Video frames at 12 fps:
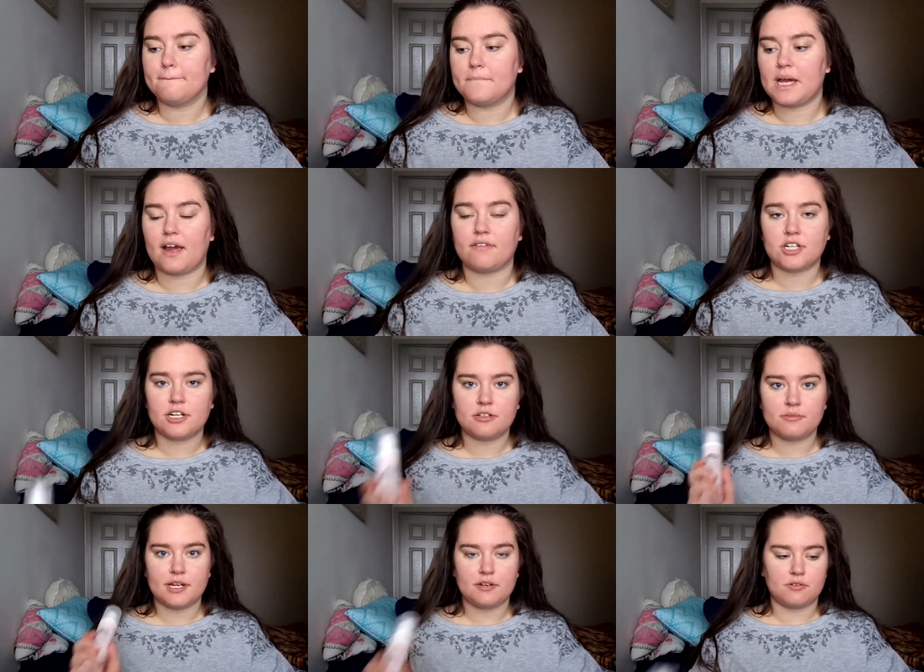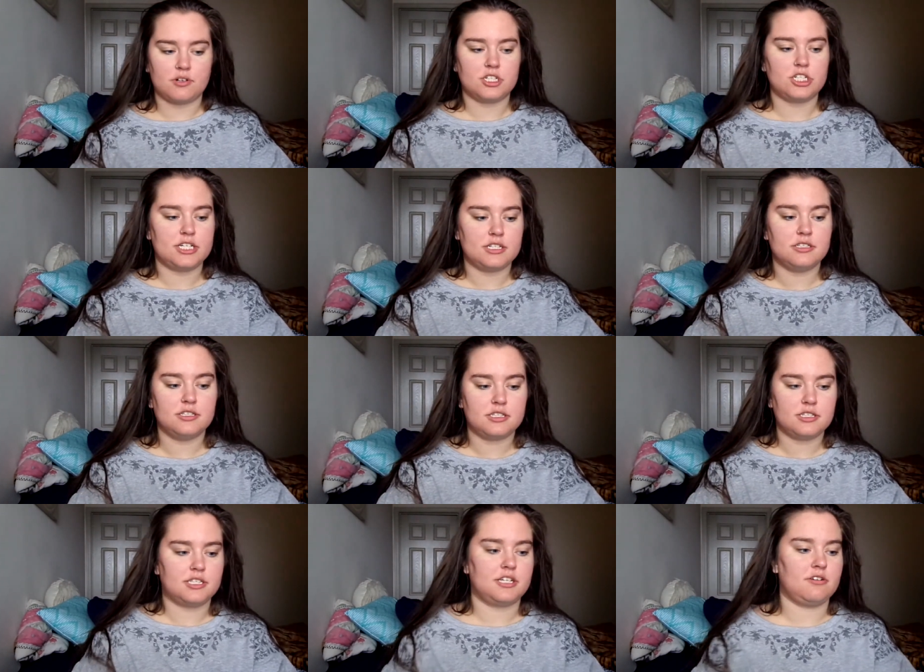But after I do my Origins
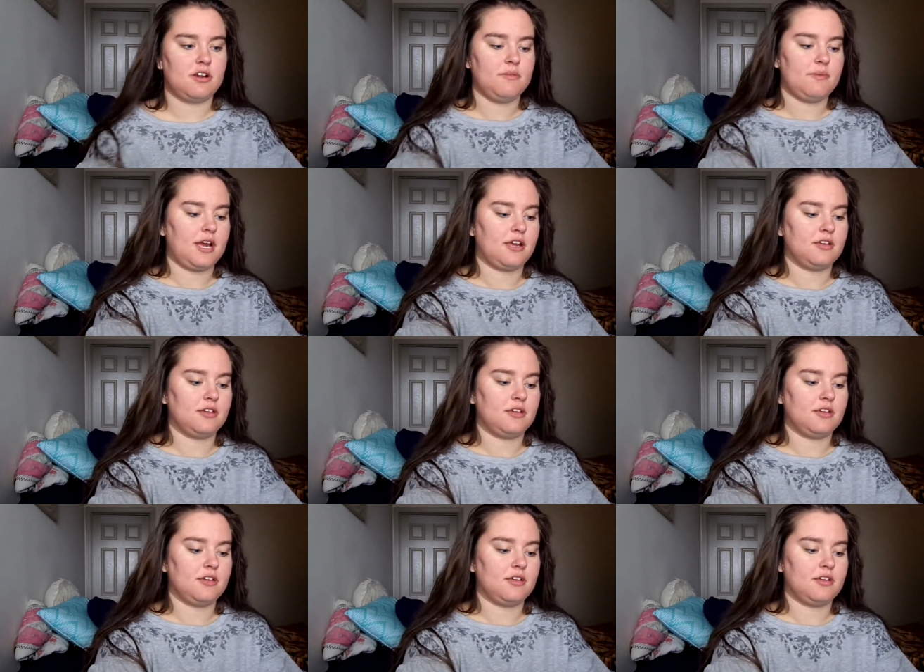serum, I